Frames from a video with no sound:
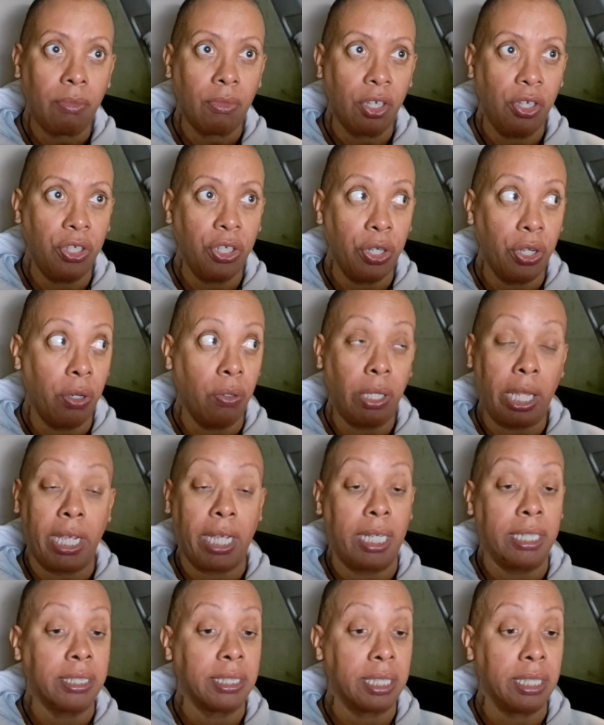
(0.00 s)

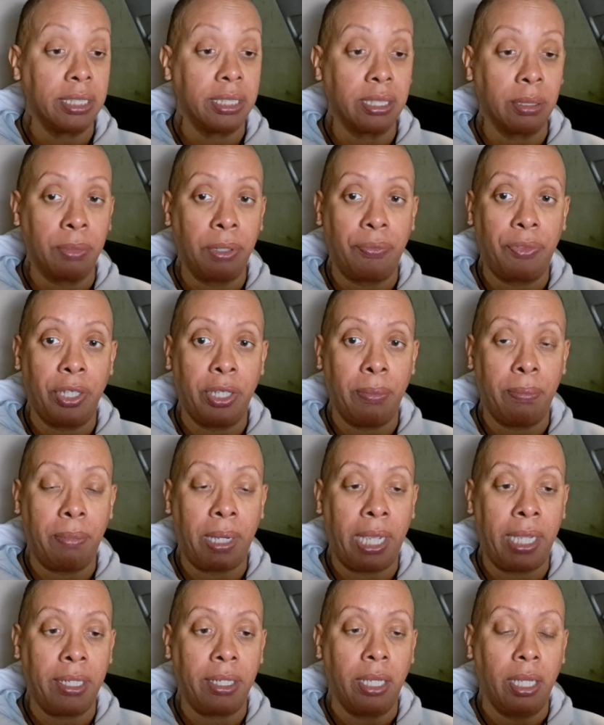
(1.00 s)
like I said, some of them
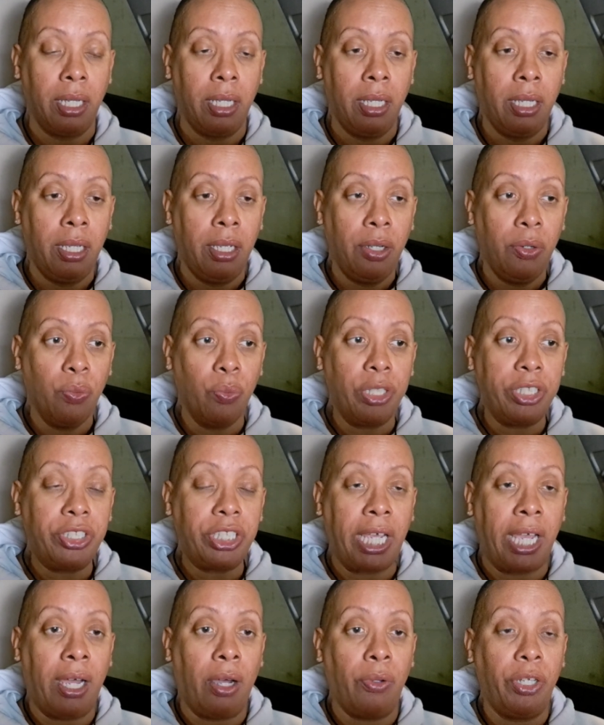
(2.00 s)
might
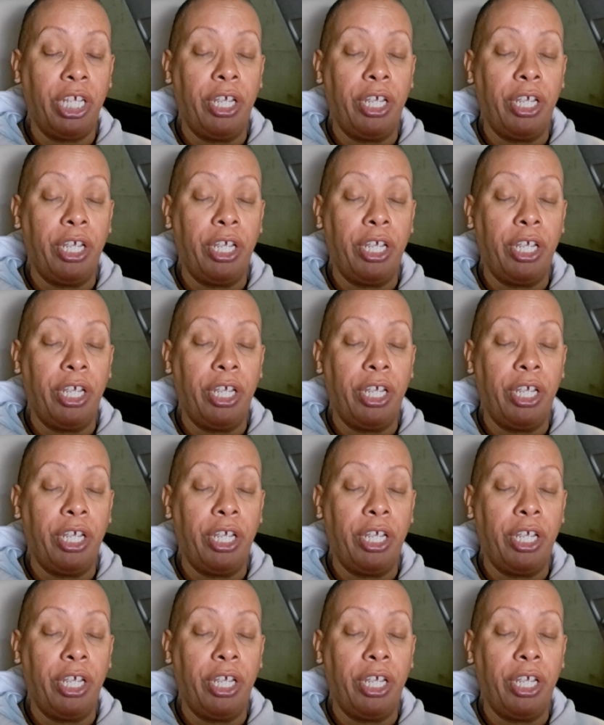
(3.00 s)
reach out.